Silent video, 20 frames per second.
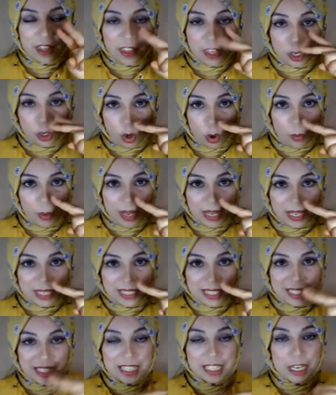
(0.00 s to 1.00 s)
They
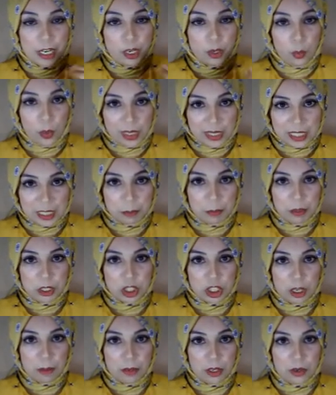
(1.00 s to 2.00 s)
coexist in one speech
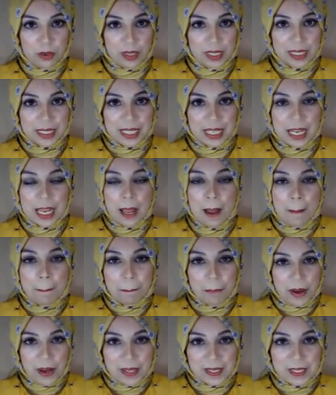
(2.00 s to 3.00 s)
community,
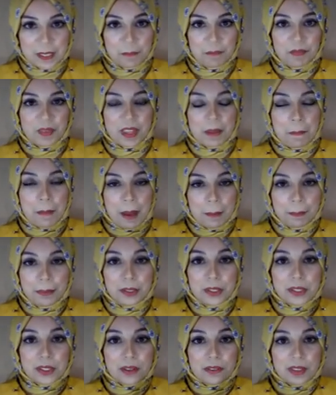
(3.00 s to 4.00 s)
but the
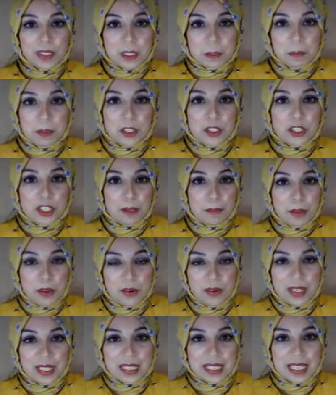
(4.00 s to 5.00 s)
members of the speech
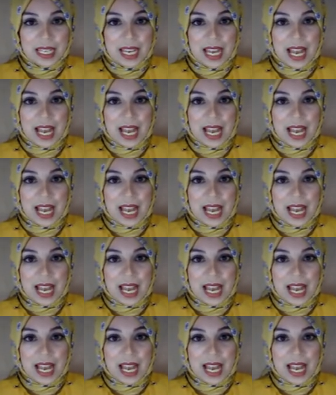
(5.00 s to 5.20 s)
community